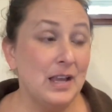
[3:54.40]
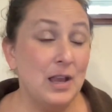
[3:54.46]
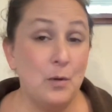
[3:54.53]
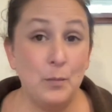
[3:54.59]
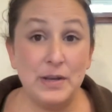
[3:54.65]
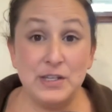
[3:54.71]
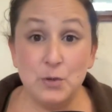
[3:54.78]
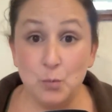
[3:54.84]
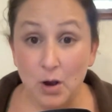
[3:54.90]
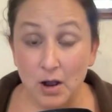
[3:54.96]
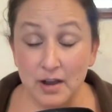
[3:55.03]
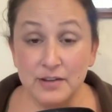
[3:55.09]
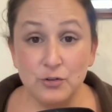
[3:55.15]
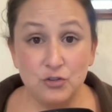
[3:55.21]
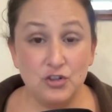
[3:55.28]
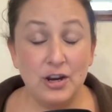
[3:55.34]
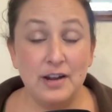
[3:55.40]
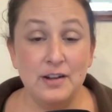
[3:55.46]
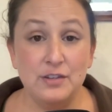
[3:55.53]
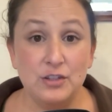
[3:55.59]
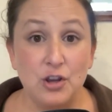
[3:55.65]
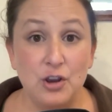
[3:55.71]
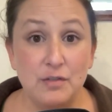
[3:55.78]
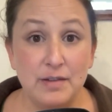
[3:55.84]
when you are your child's
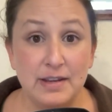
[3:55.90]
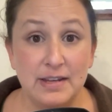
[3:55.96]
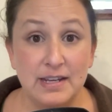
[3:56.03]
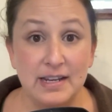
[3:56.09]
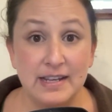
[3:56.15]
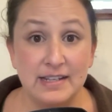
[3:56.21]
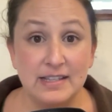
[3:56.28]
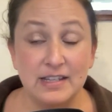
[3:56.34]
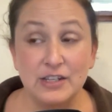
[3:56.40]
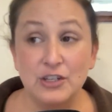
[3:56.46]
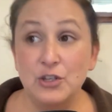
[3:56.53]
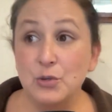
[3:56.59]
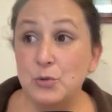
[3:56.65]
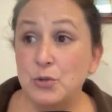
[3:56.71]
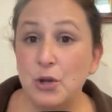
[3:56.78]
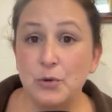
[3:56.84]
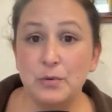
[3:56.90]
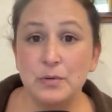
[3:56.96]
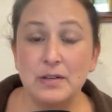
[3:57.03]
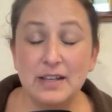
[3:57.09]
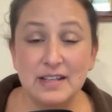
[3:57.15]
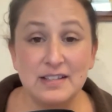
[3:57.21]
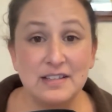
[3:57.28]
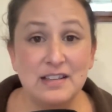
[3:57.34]
co-regulator, you don't
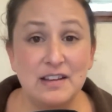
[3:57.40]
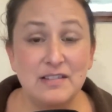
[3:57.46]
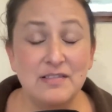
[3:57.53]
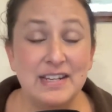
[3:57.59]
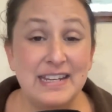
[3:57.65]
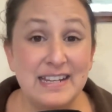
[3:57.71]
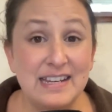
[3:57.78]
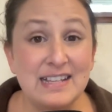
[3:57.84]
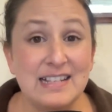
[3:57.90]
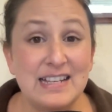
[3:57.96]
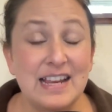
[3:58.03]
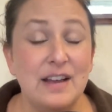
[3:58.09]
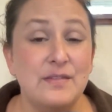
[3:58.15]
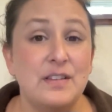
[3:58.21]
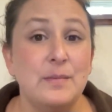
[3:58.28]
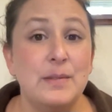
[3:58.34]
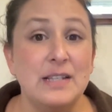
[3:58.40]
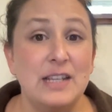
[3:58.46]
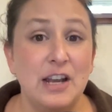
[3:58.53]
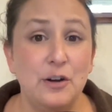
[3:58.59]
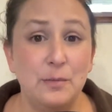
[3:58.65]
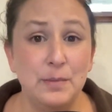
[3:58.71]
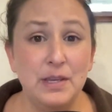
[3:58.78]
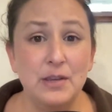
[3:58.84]
necessarily easily have someone to
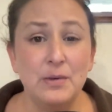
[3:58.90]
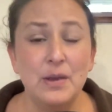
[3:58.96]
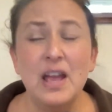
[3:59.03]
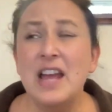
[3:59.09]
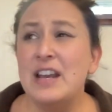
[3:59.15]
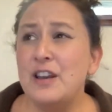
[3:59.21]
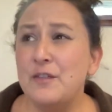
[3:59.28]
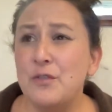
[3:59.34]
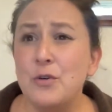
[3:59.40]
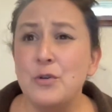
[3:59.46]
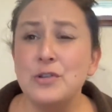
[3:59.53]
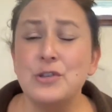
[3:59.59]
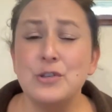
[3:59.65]
help you. Now, of course, you're